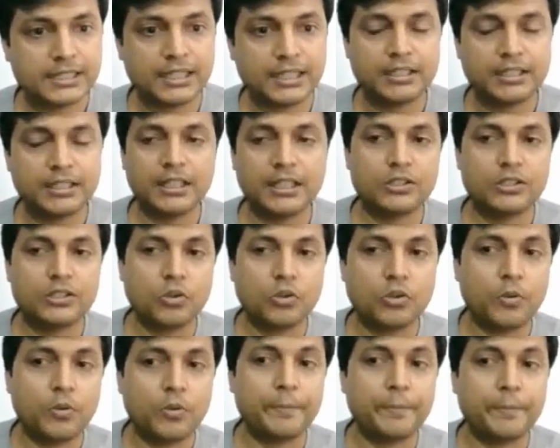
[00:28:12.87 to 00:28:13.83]

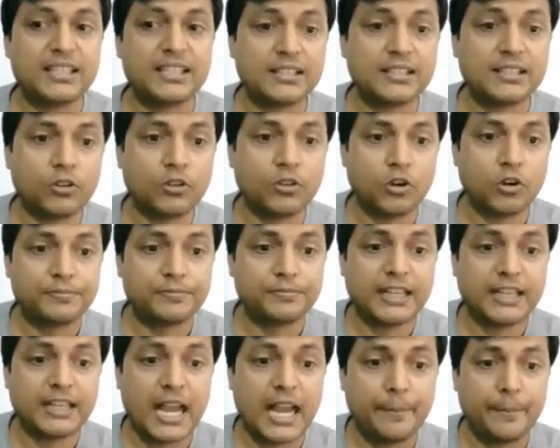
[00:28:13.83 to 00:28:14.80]
mixes, yani there is no
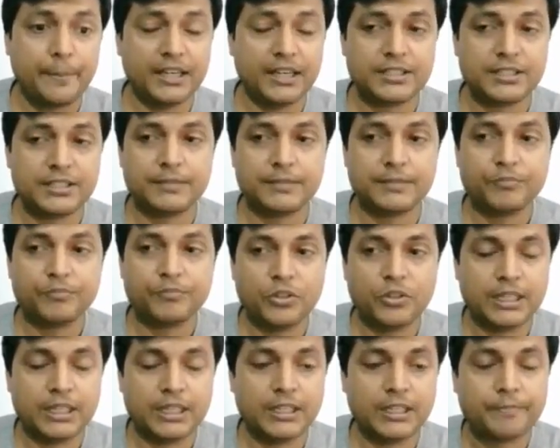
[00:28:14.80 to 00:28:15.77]
mixing of
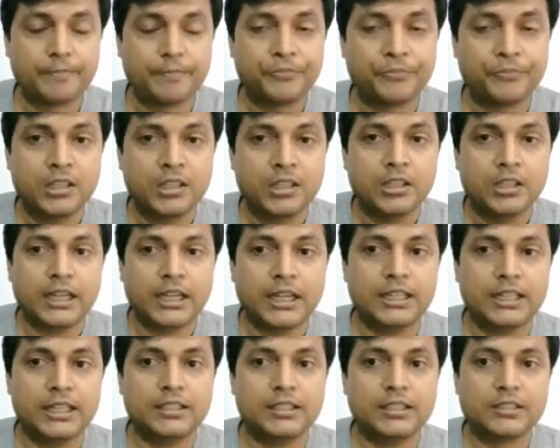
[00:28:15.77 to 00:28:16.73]
gametes,
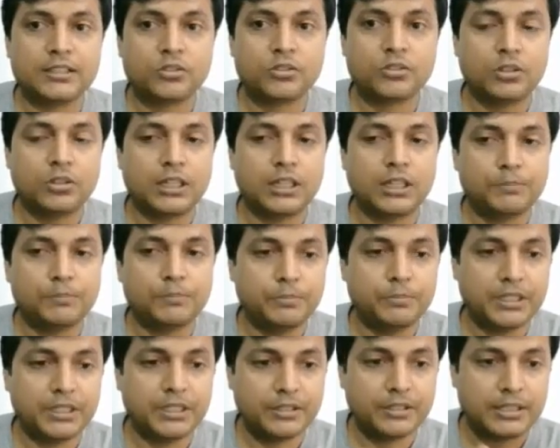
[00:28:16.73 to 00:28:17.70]
right? And
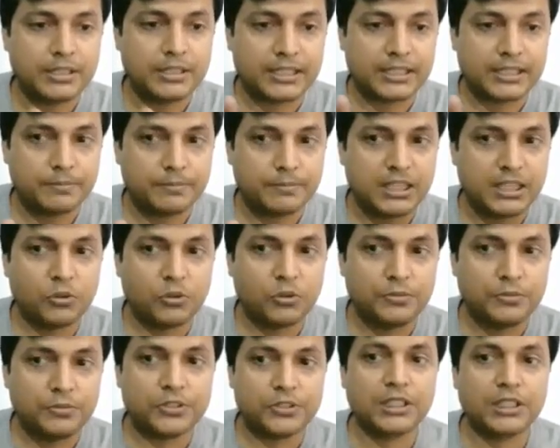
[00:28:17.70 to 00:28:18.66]
this is called
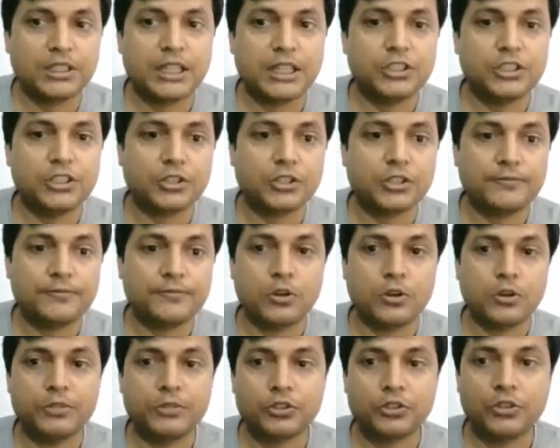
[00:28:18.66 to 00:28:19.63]
apomixis, that is without
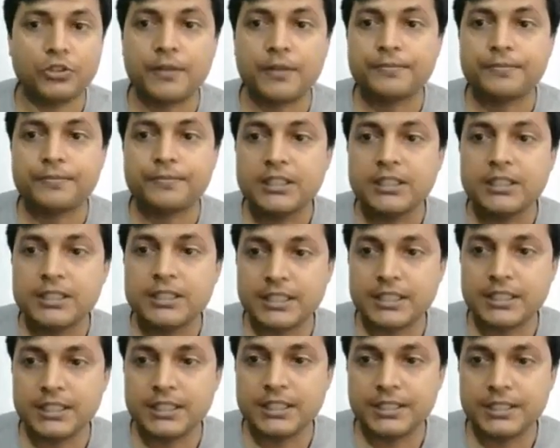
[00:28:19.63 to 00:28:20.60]
fertilization
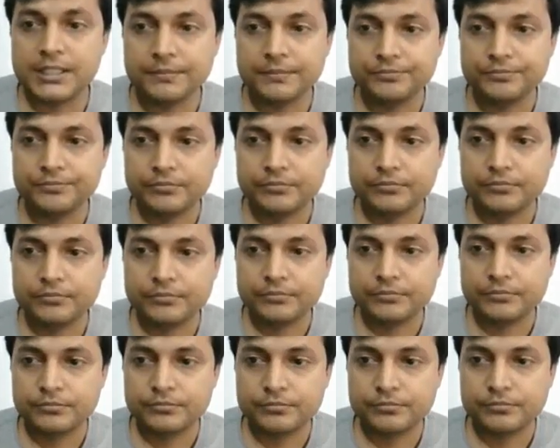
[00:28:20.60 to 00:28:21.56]
formation of
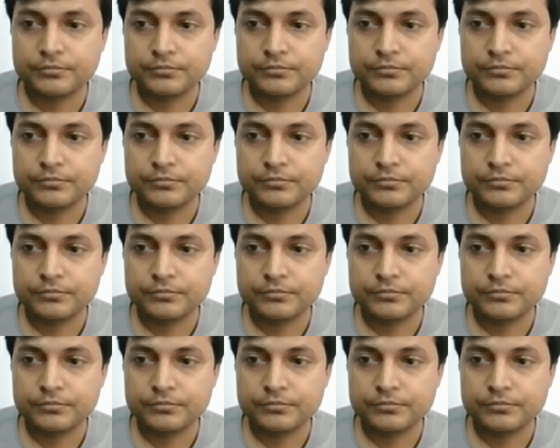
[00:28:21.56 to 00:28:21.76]
seed